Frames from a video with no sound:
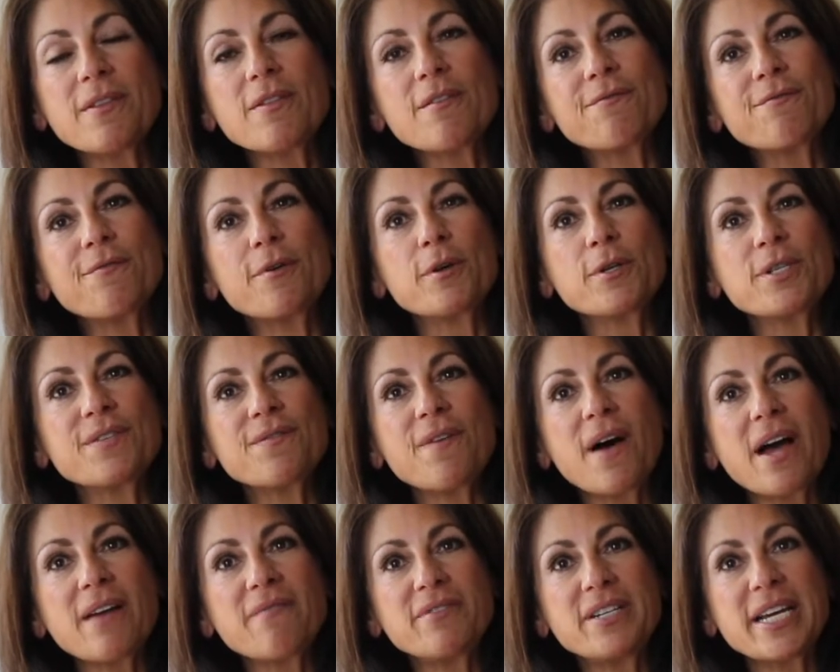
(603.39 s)
the first
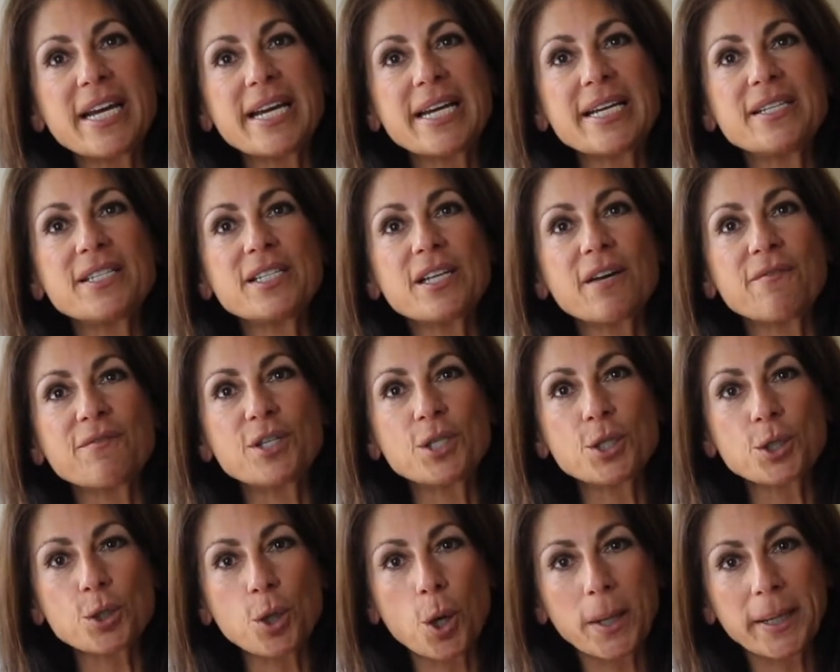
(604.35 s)
5 days of
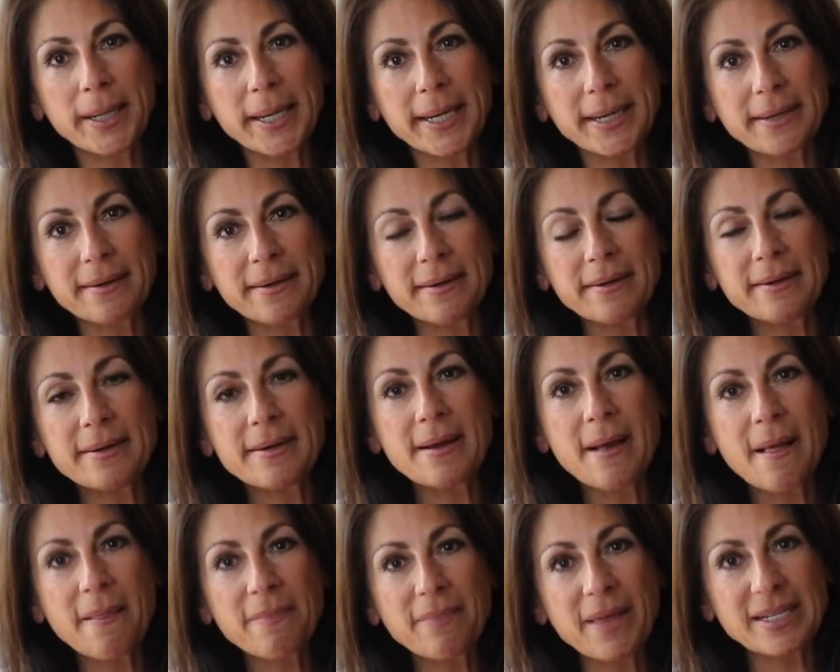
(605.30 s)
starting
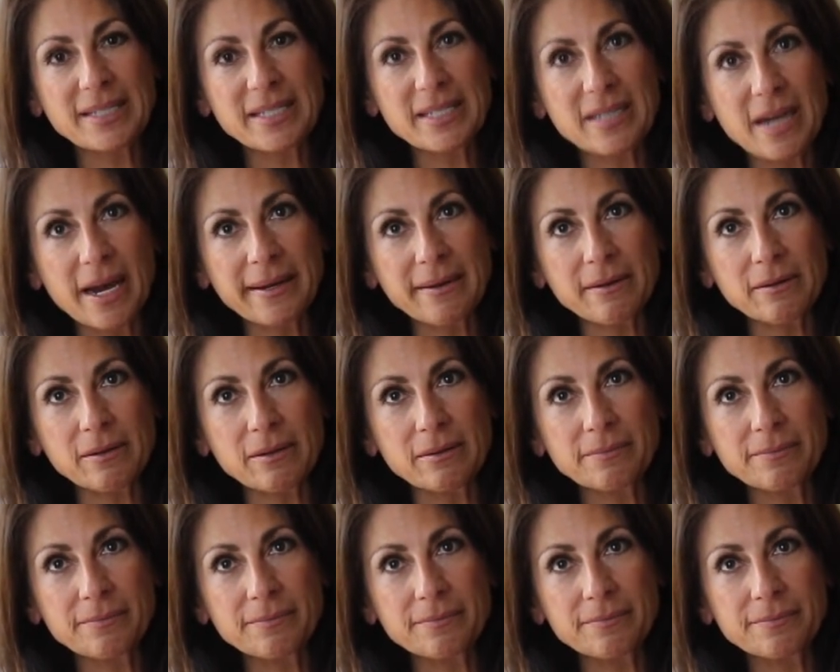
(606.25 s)
that
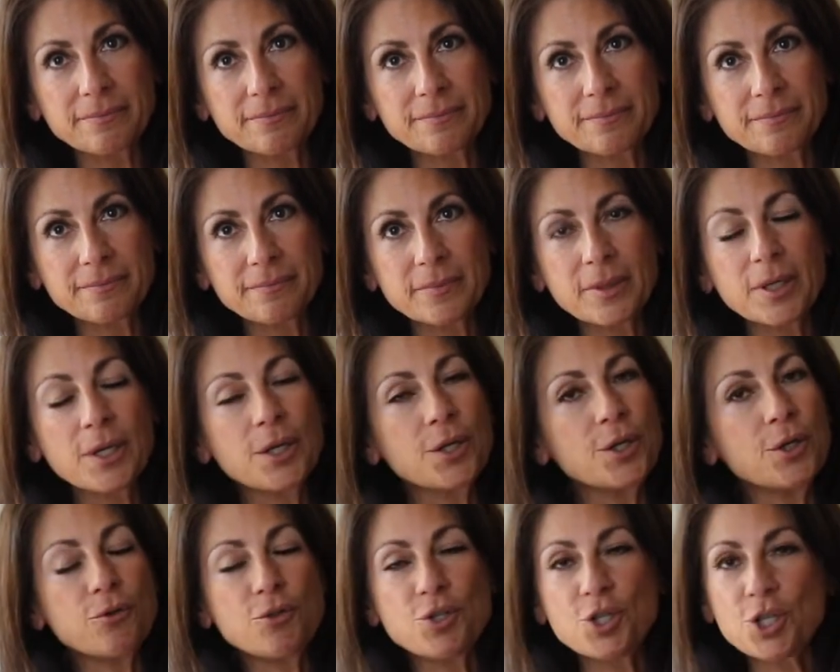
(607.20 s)
cycle,
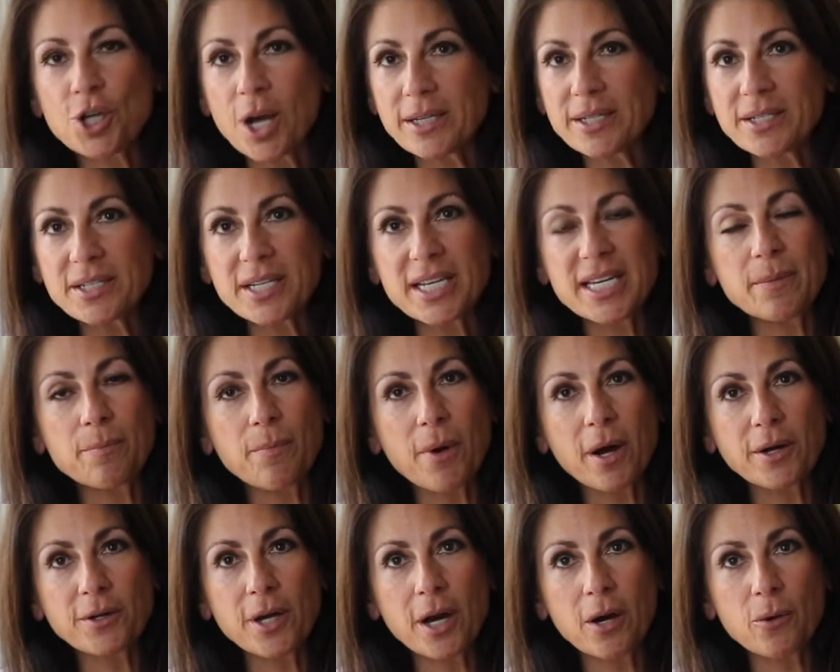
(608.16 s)
you just keep
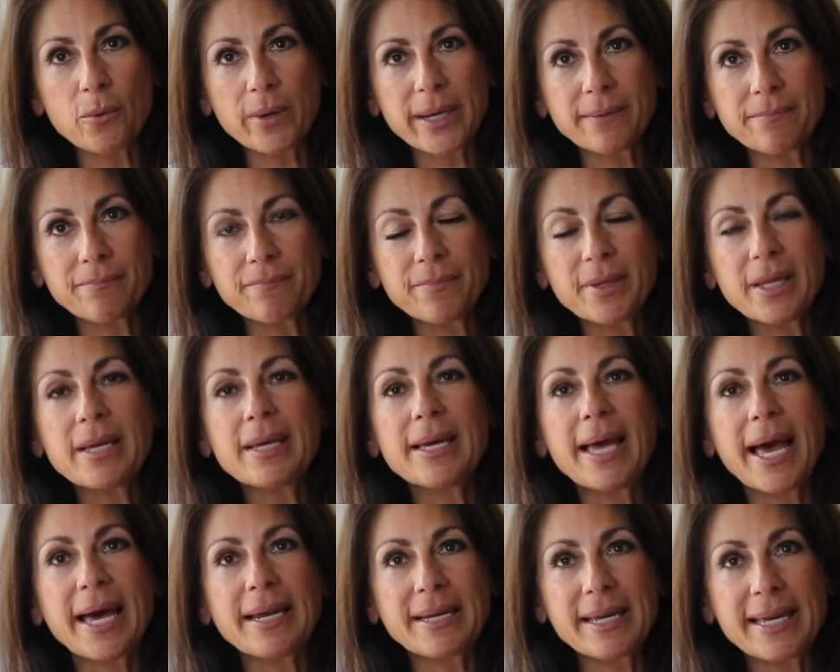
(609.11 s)
on going.
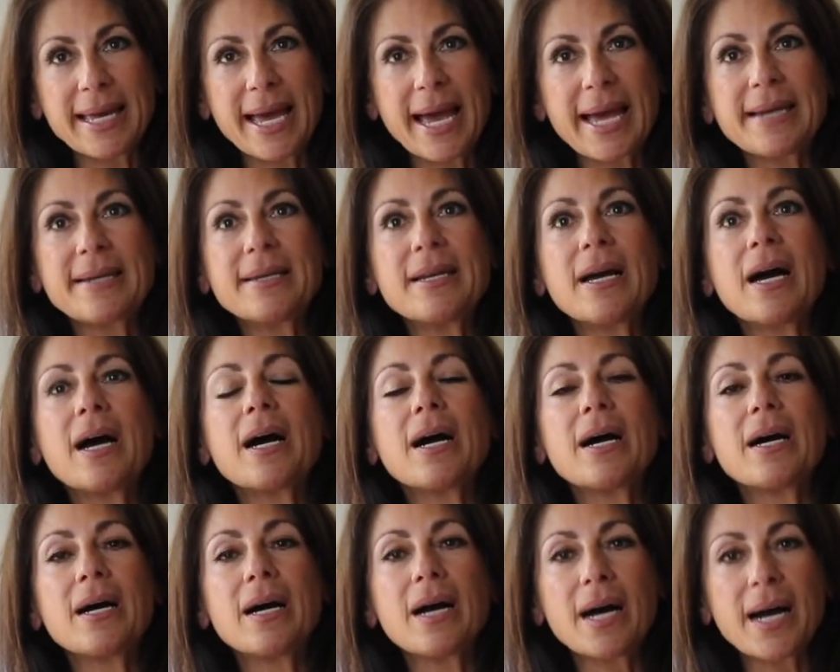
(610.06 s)
And again,
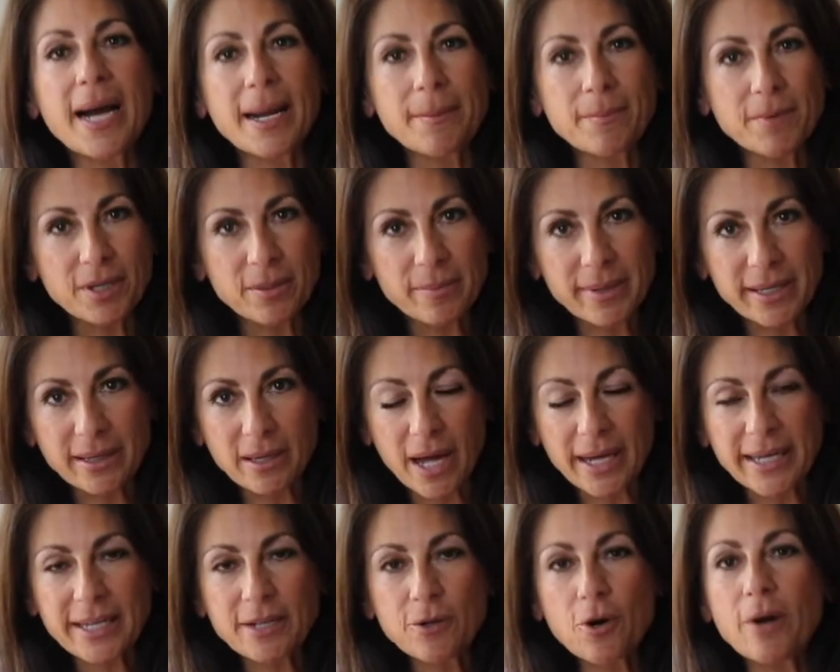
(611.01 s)
I'm going to be
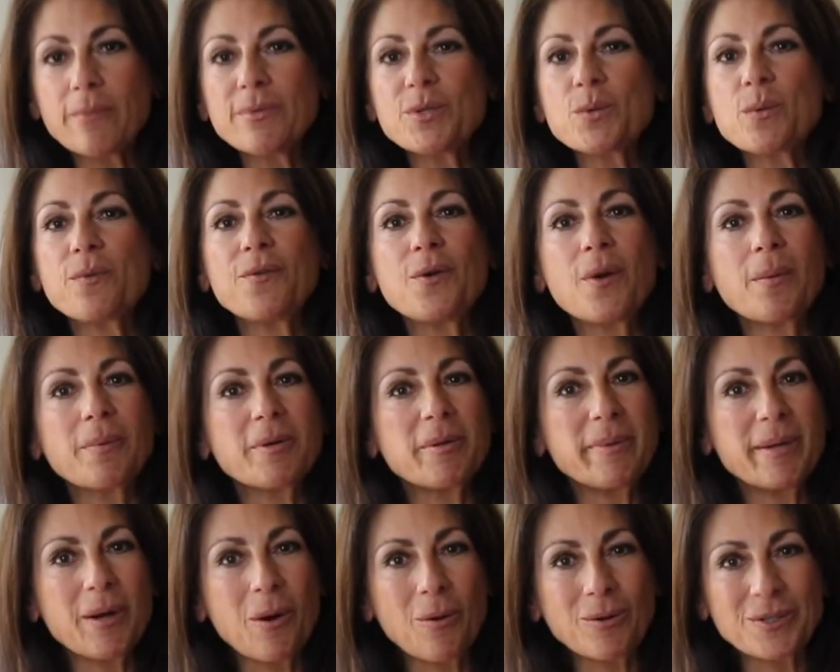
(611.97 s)
locking arms with you. I'm going to
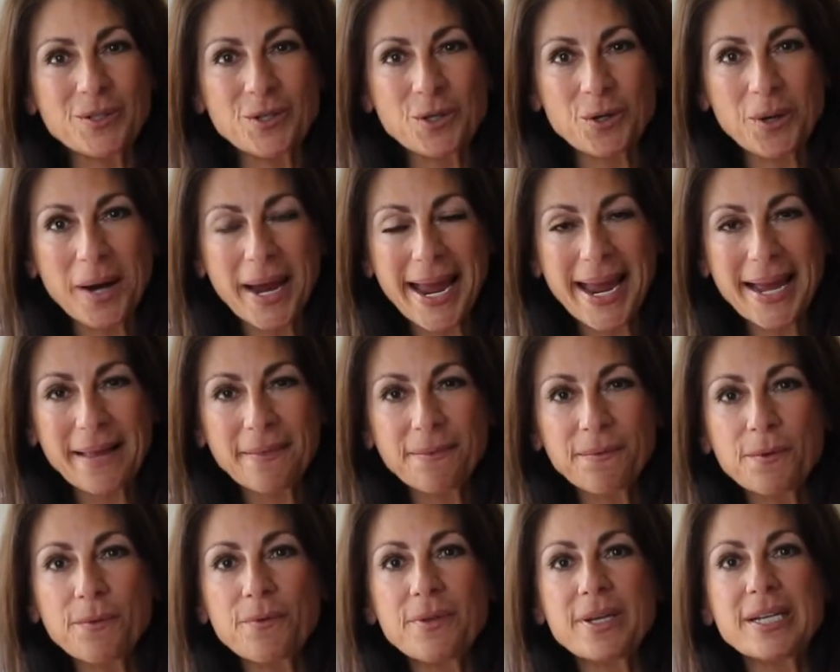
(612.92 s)
be holding your hand
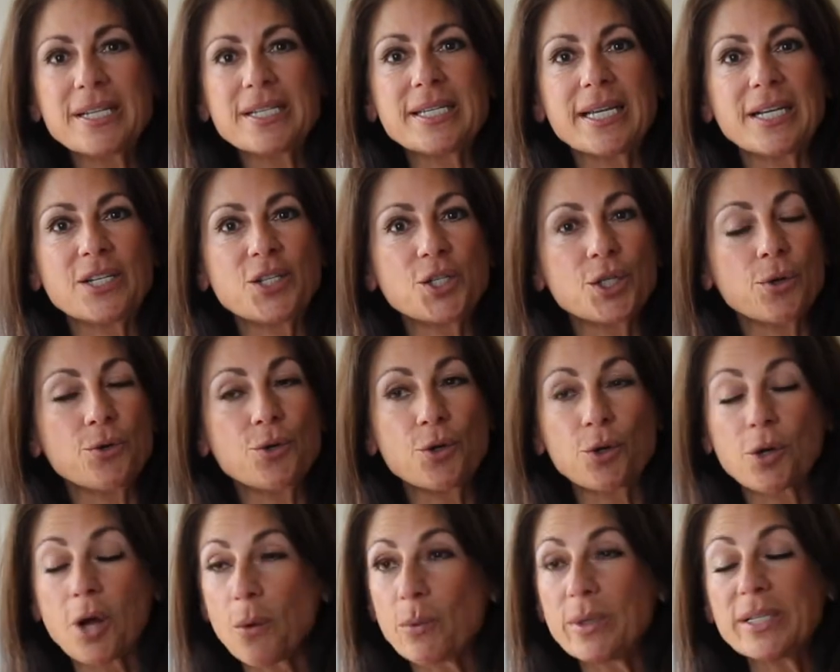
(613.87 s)
through this. And so you're
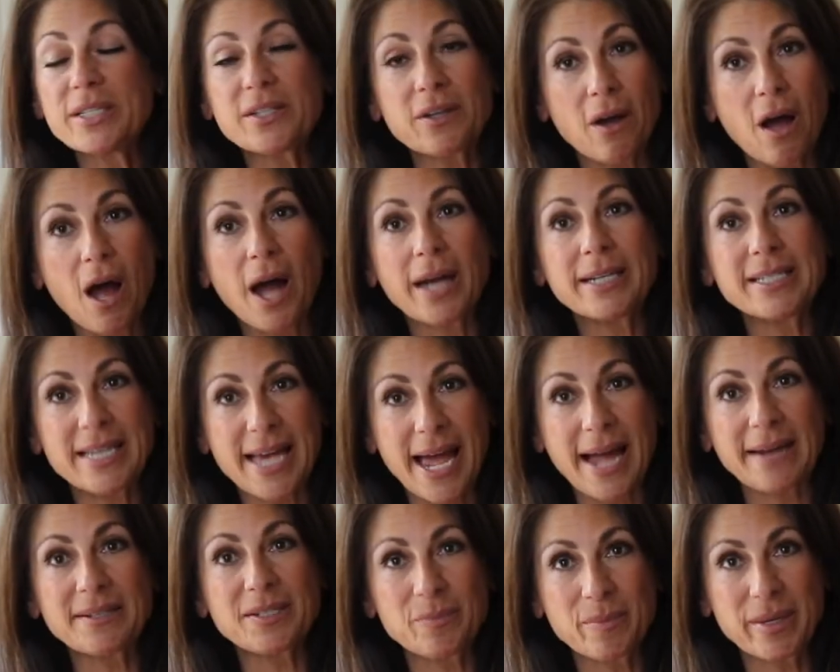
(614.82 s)
going to
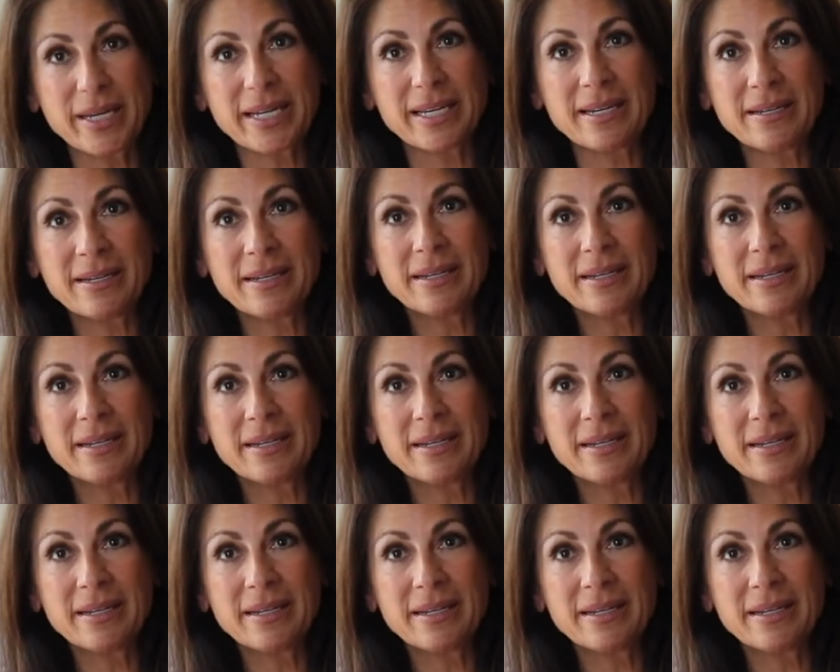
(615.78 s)
contact me